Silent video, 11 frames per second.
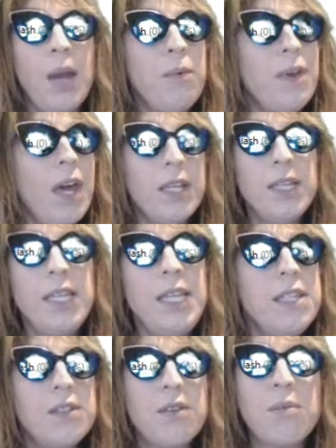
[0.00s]
and we've got at
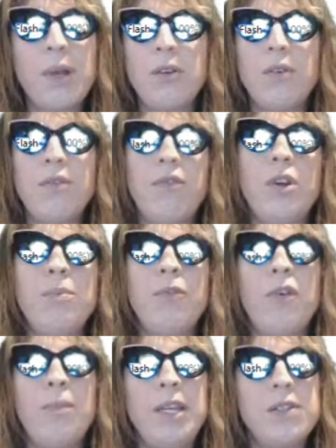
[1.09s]
least
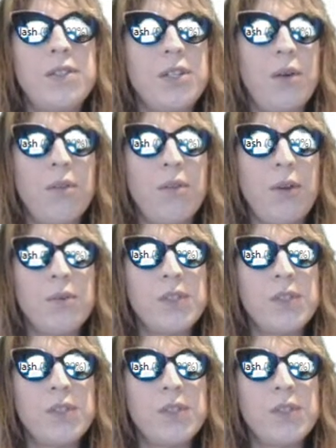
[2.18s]
344 pages to go through.